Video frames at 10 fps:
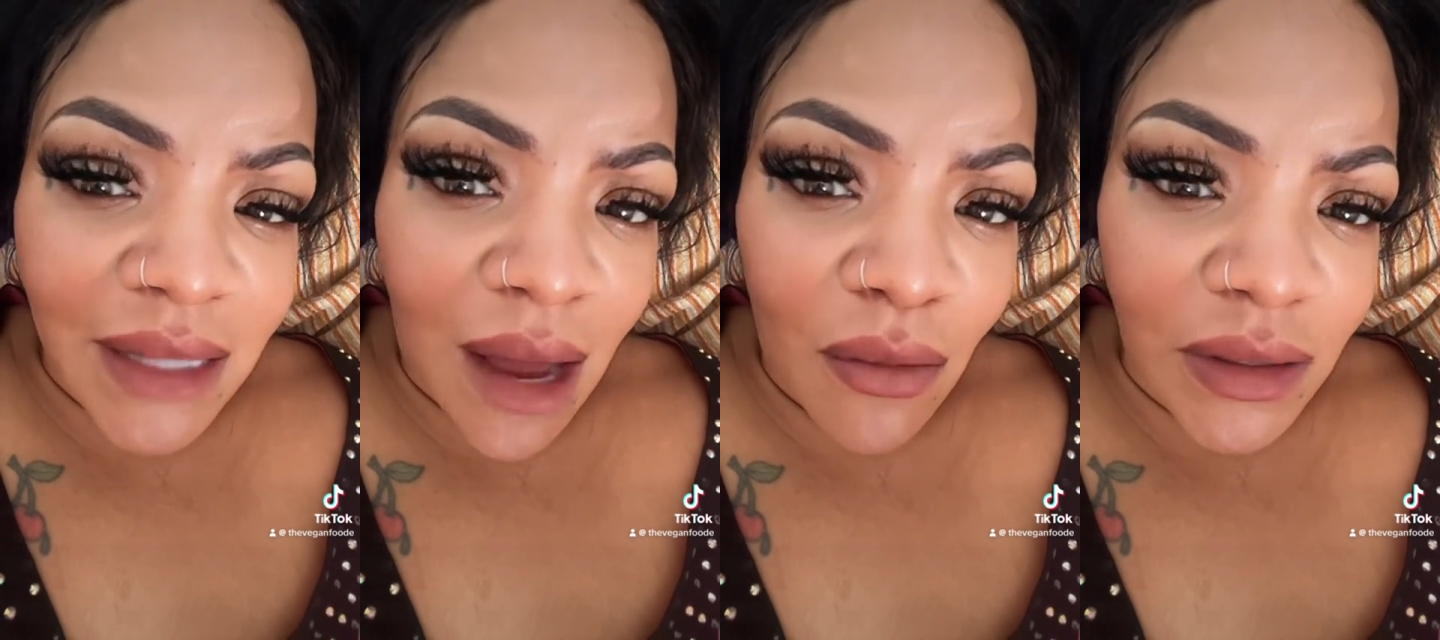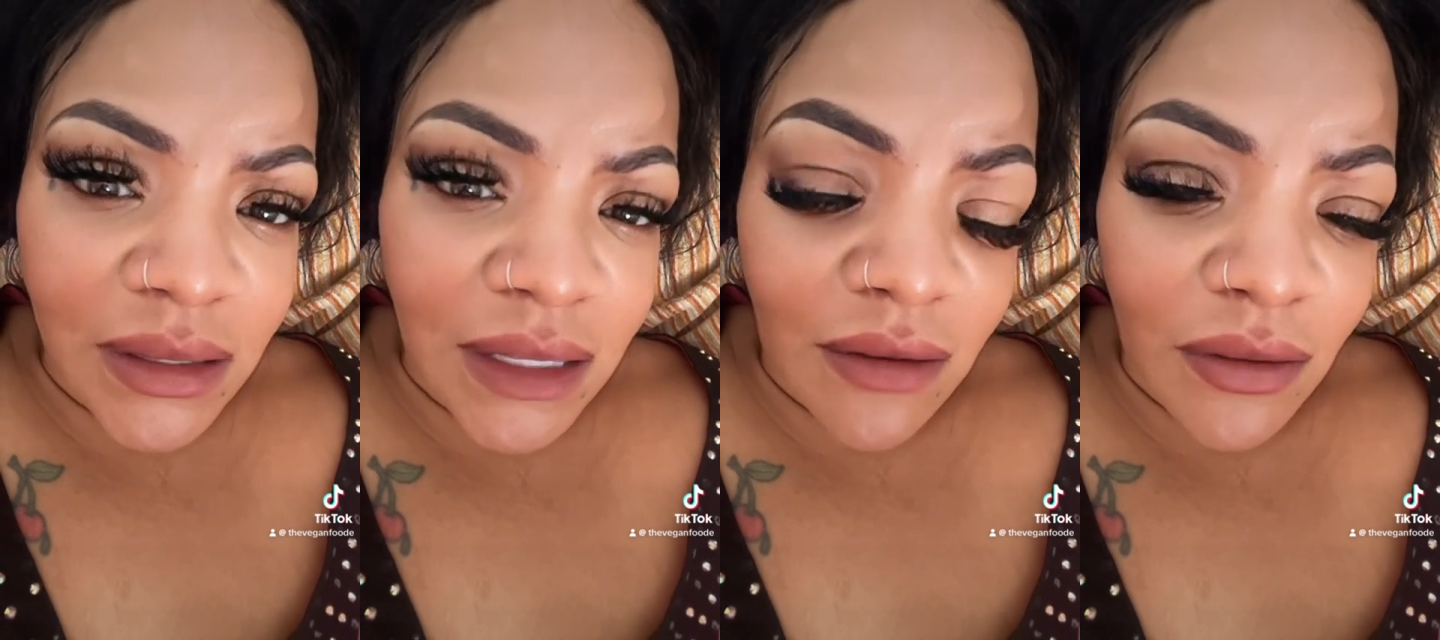I
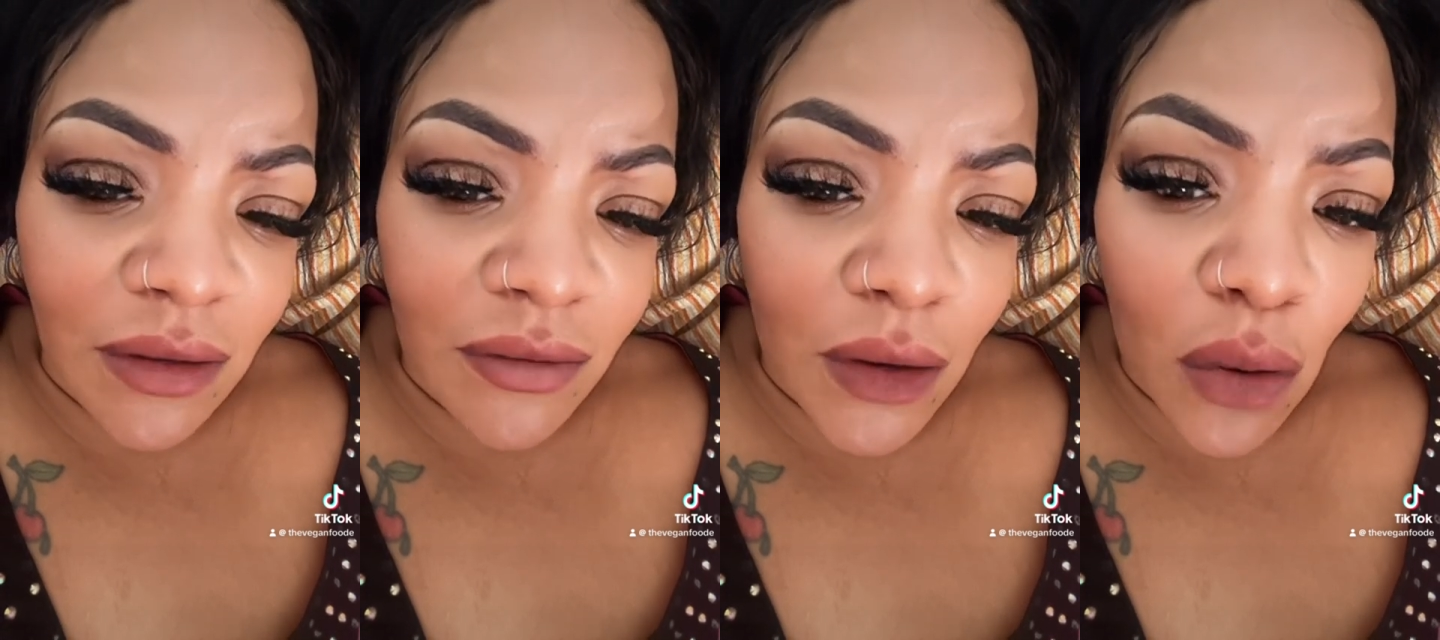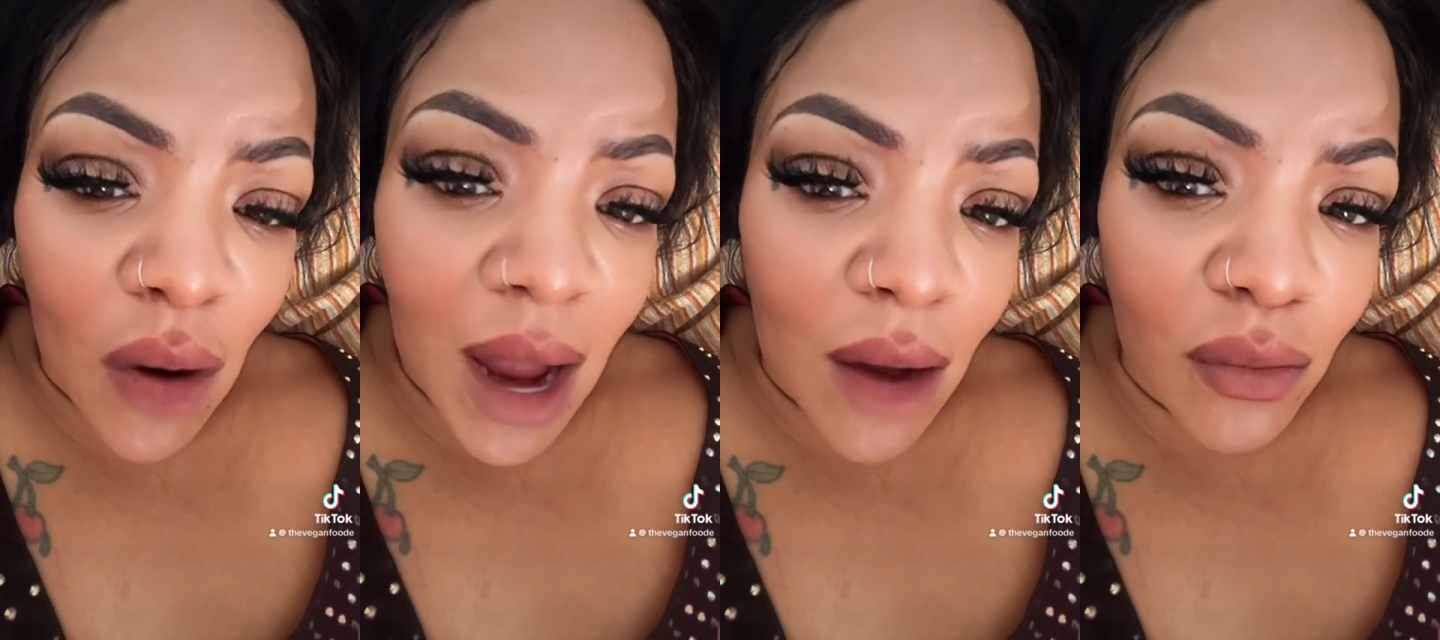wasn't giving a fuck
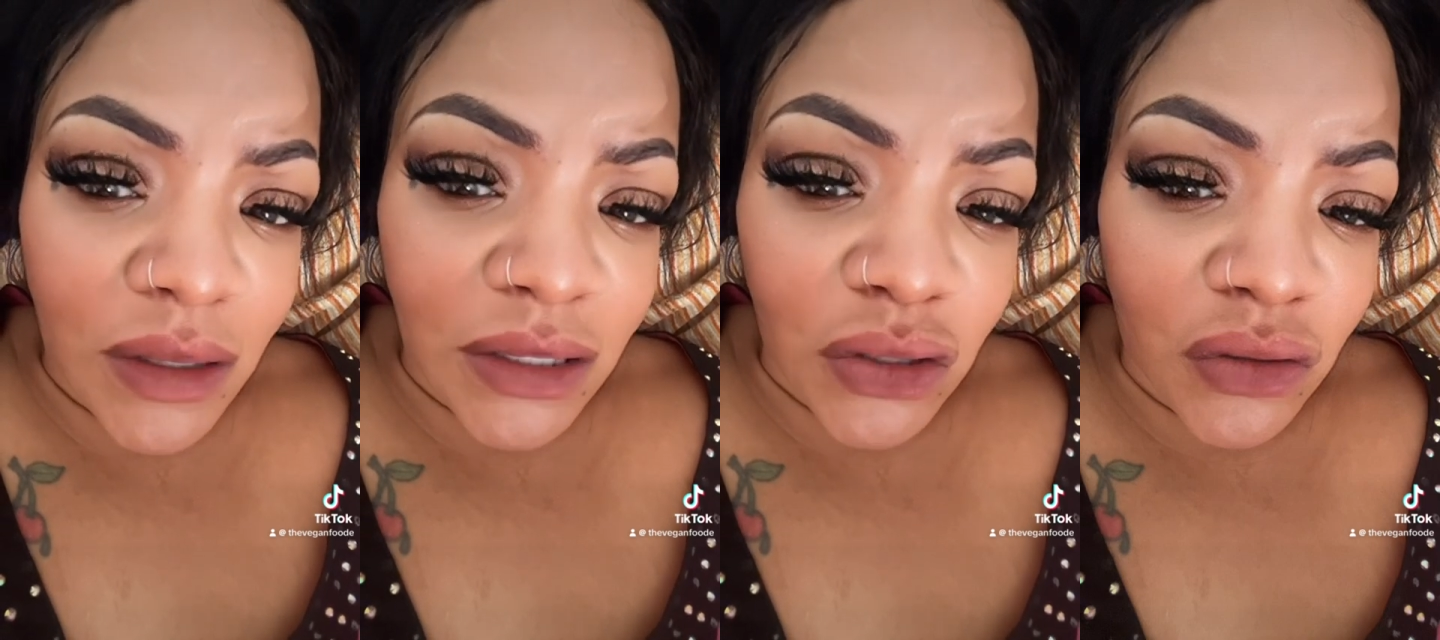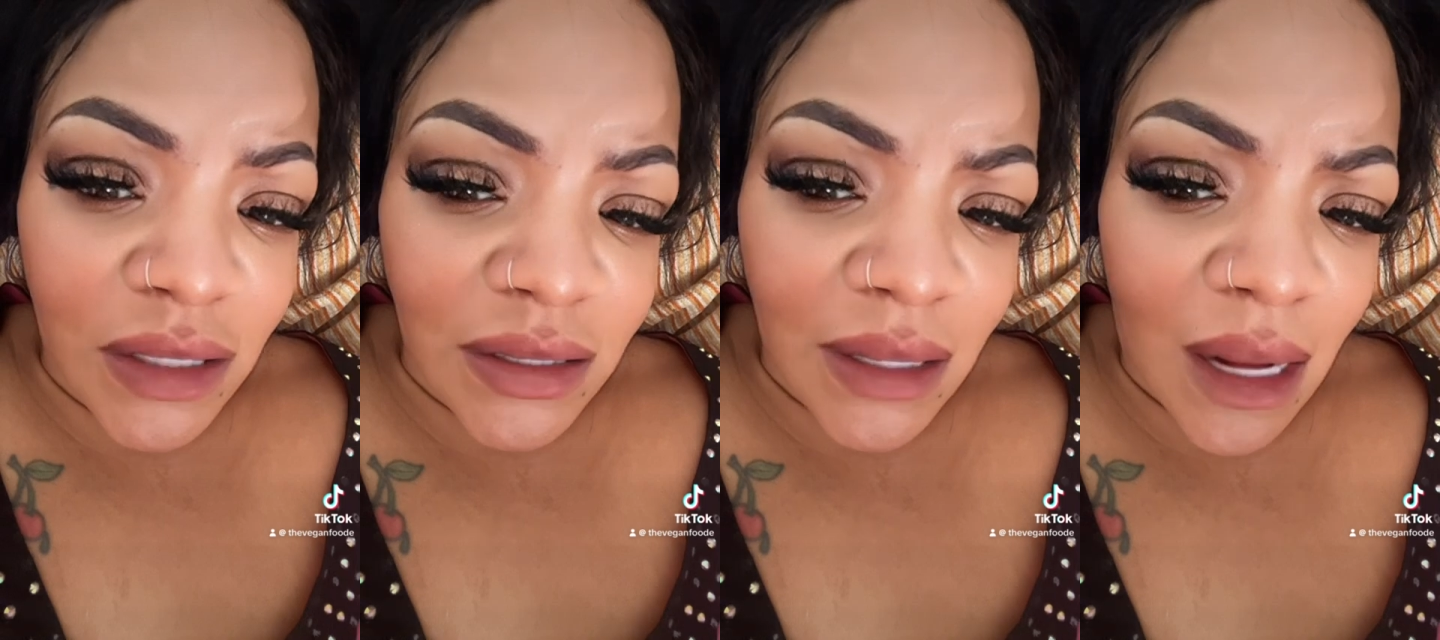or I wasn't
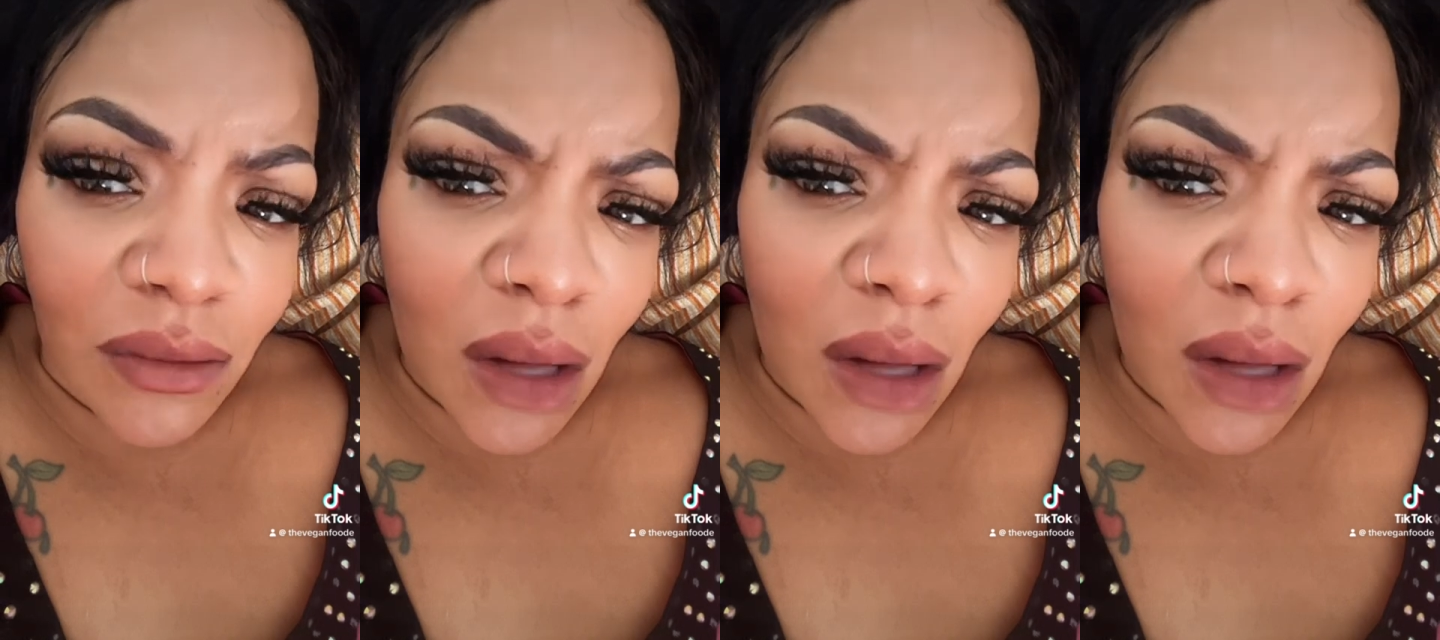stressing out.